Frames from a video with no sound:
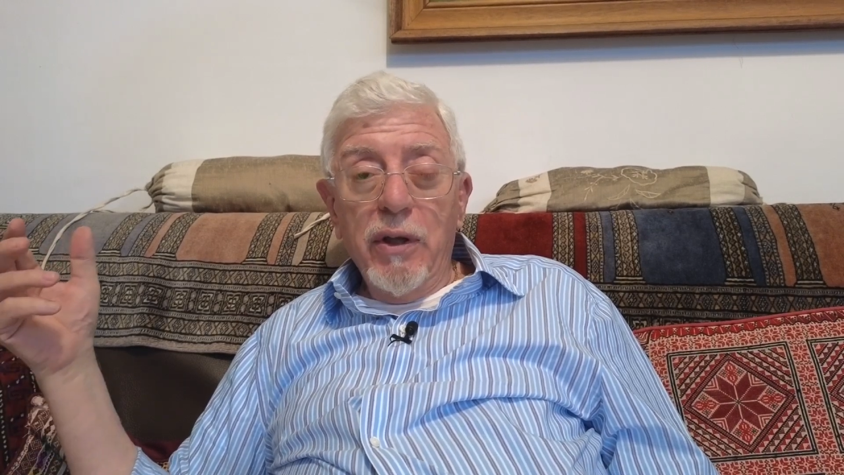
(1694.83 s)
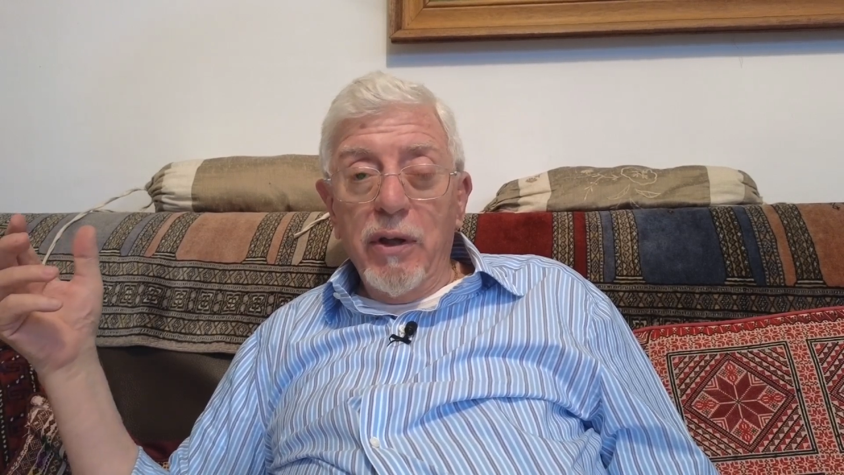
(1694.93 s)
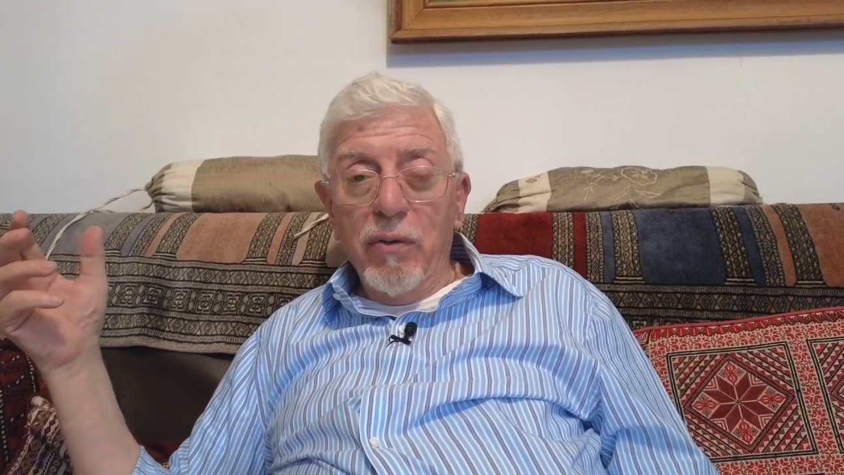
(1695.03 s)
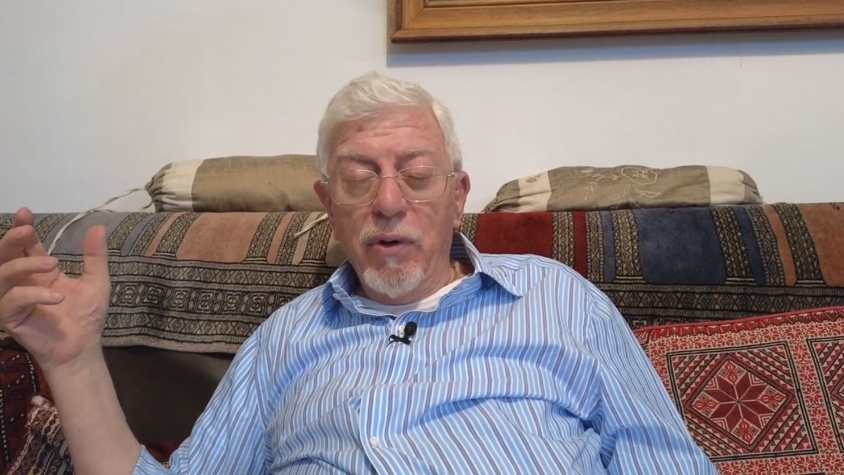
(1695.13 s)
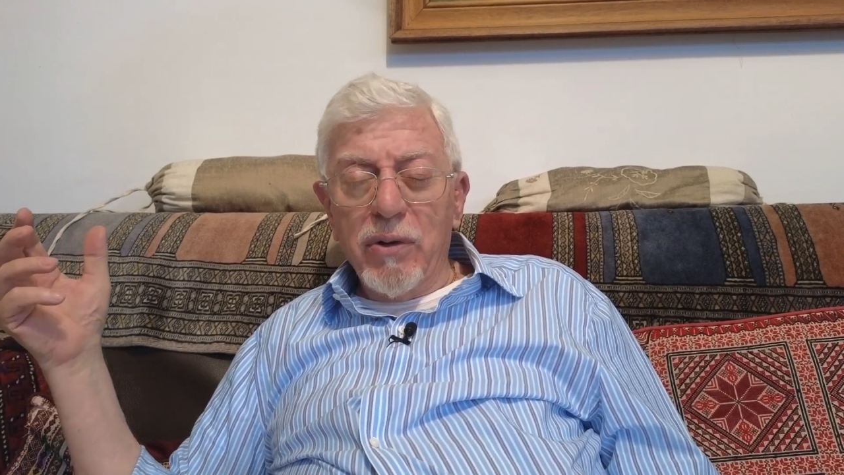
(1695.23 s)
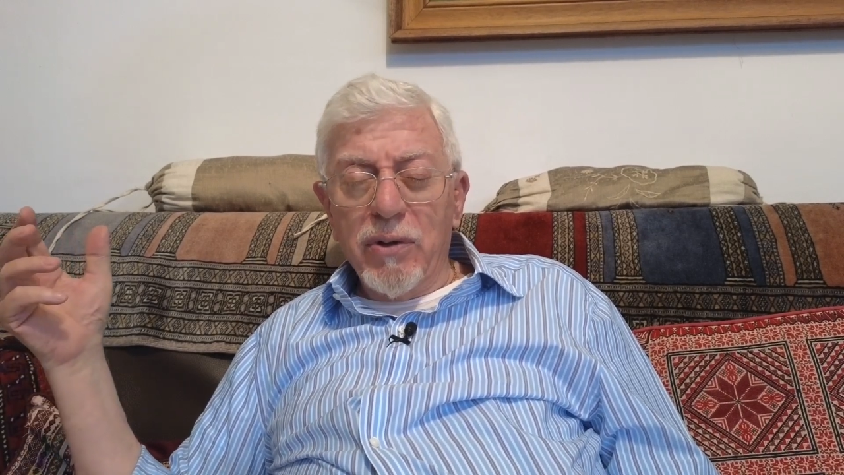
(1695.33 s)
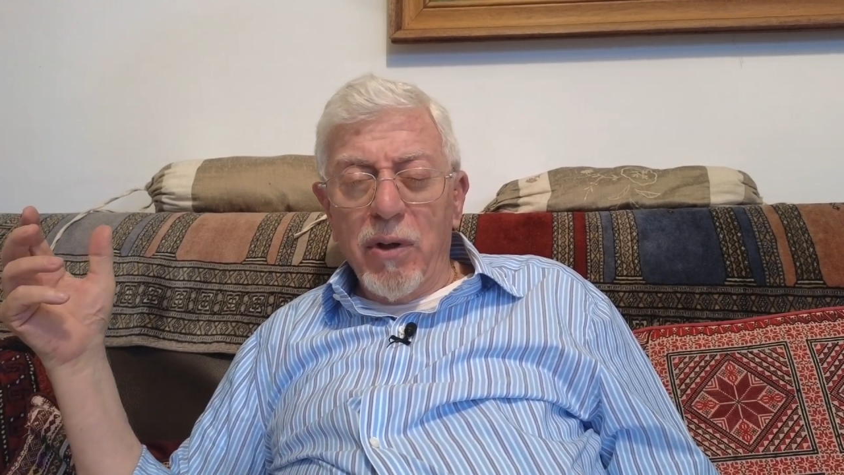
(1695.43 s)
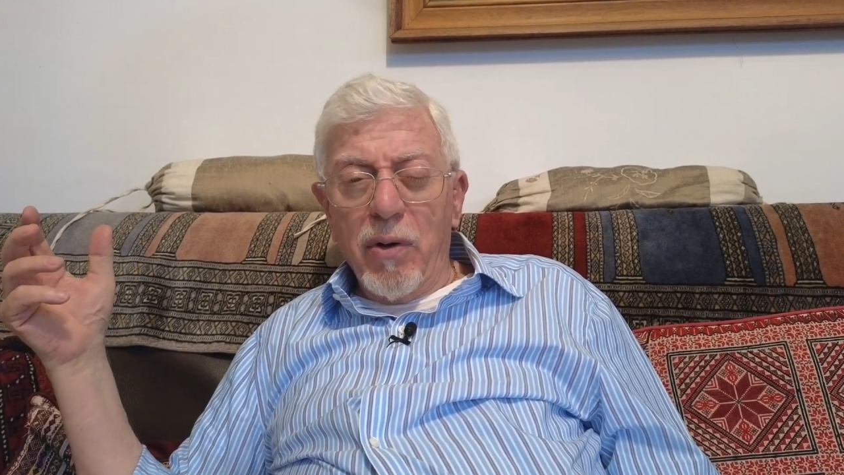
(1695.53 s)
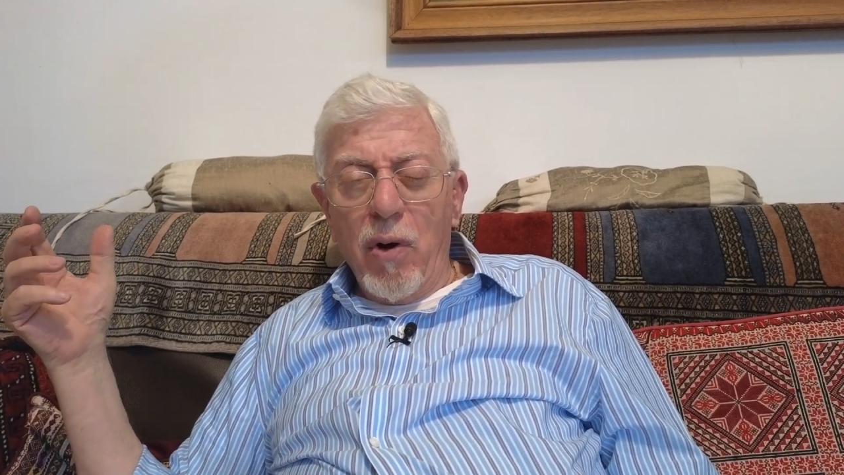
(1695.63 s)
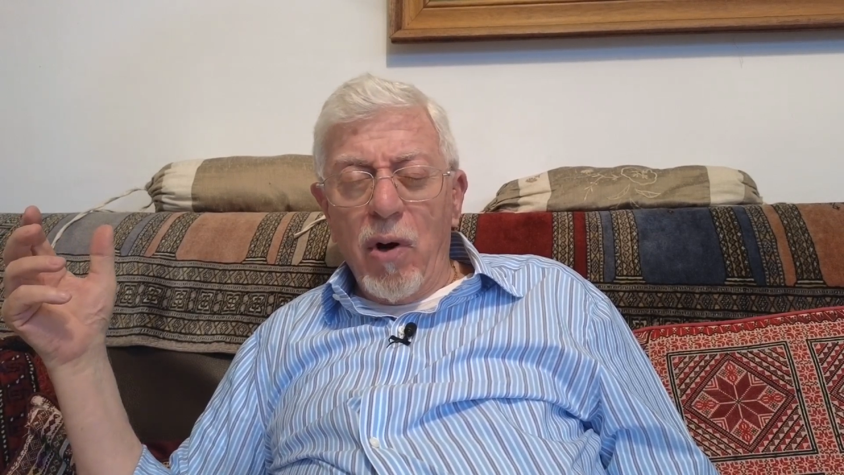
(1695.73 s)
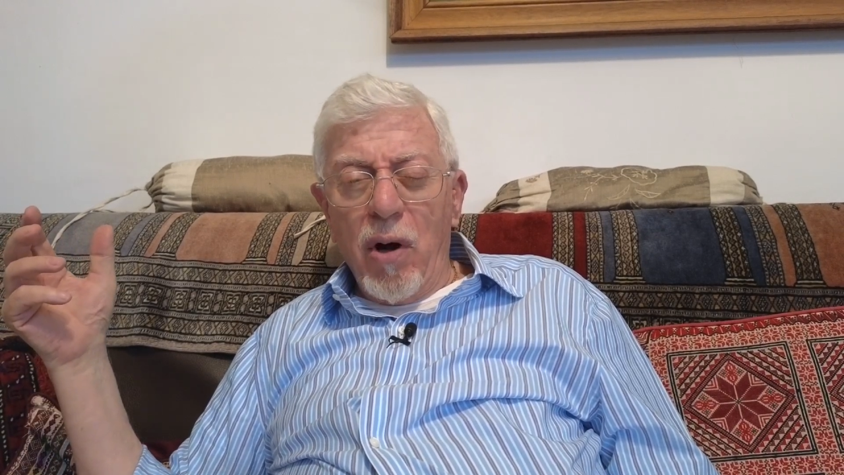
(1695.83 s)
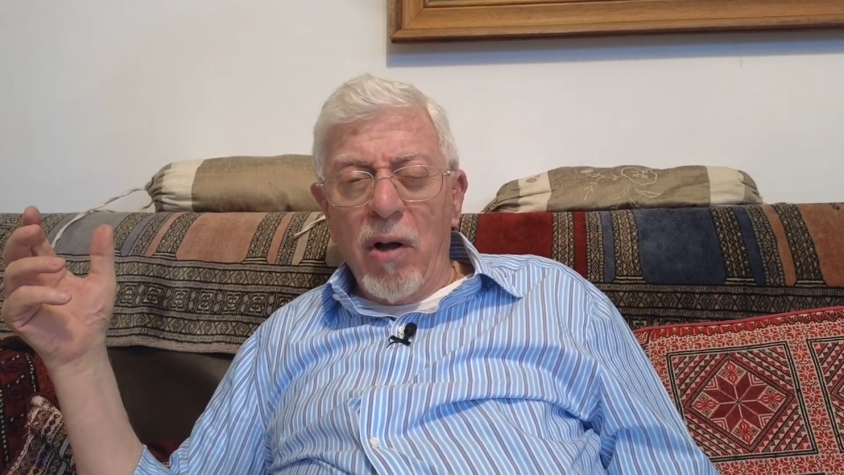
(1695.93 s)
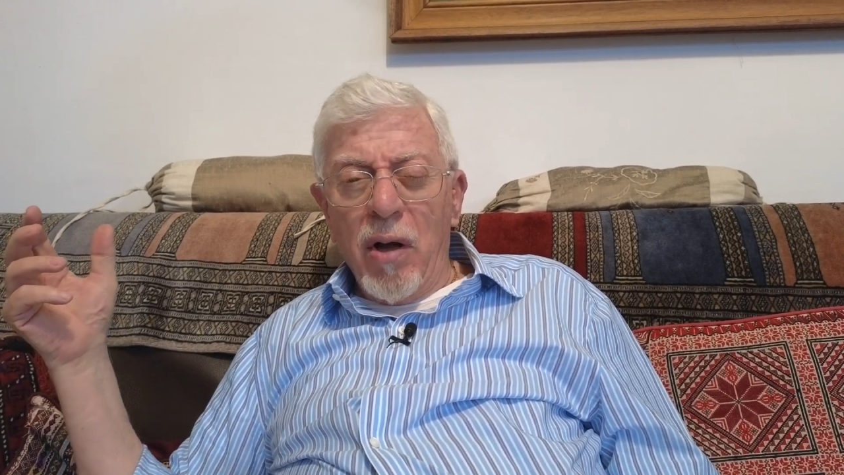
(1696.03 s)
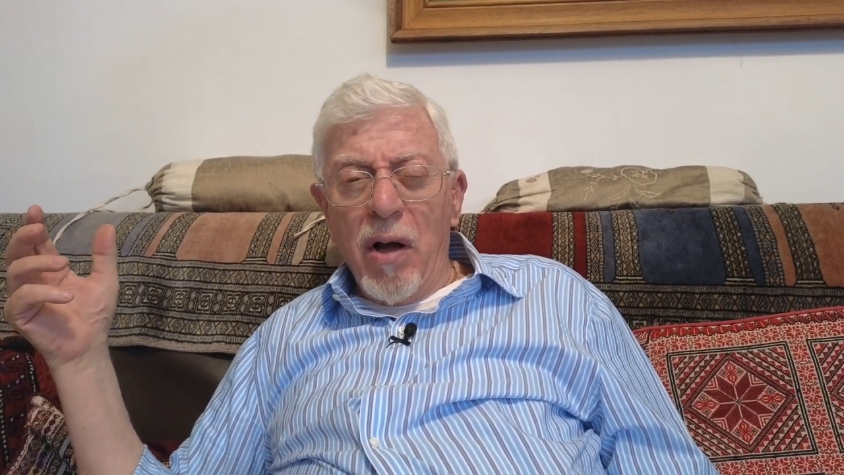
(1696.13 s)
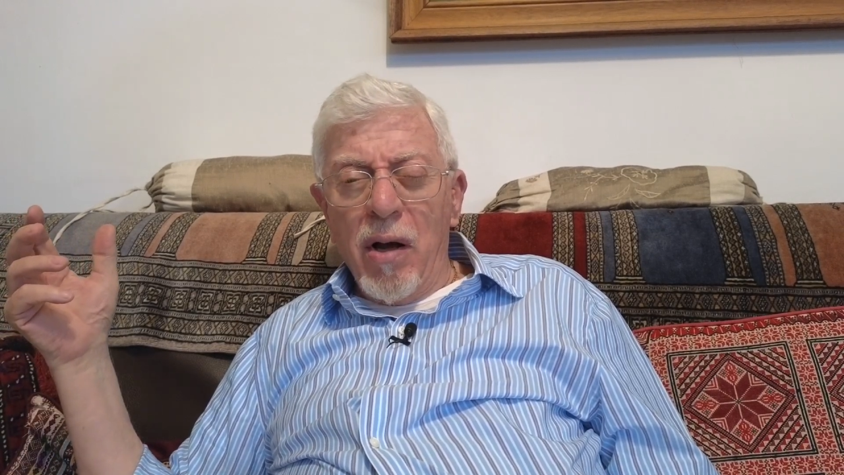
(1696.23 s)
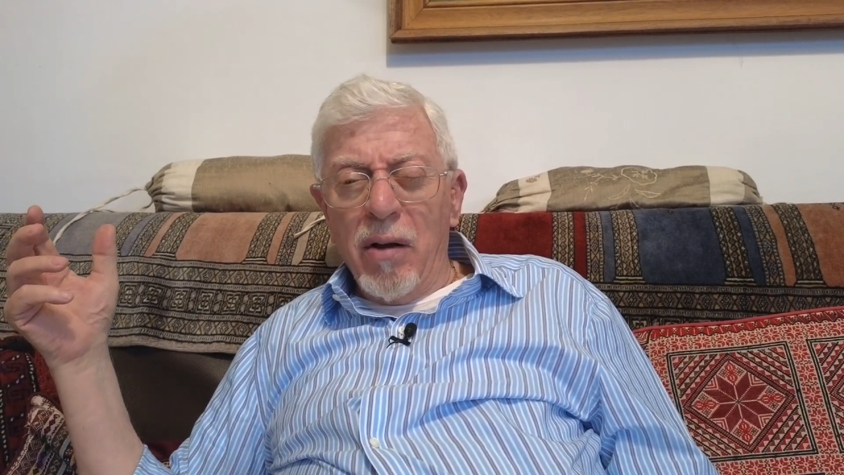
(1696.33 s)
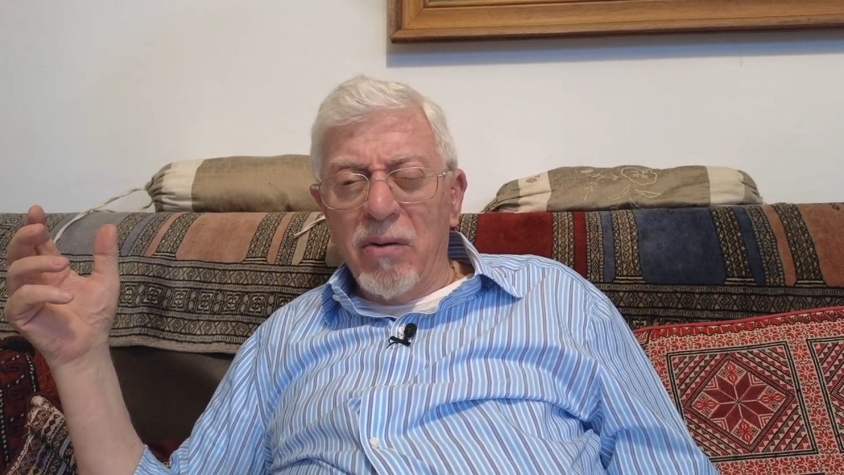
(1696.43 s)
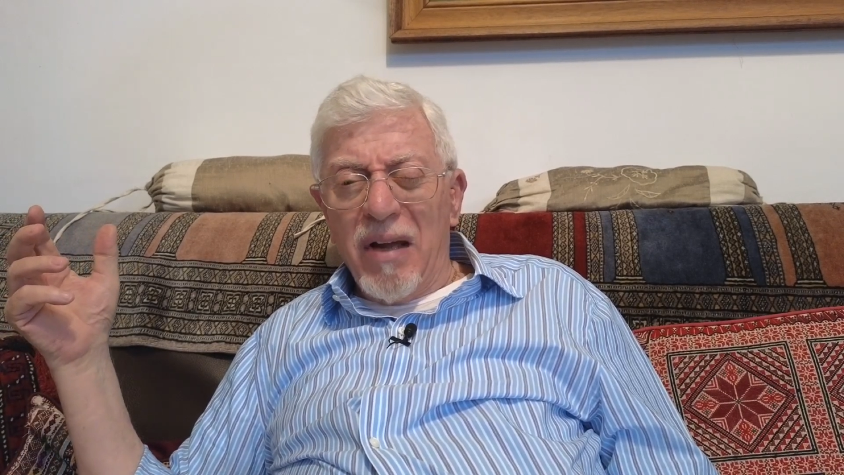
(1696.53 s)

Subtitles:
He was a